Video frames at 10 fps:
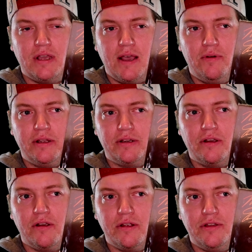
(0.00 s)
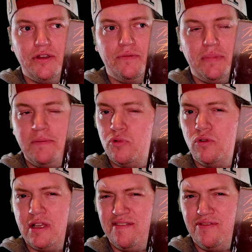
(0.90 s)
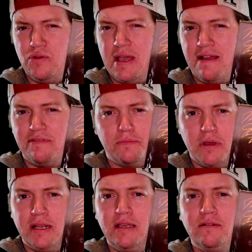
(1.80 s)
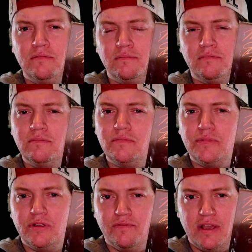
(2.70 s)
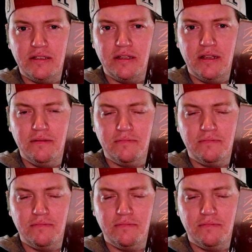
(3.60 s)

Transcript: I would encourage people, if you have the money, to invest in it.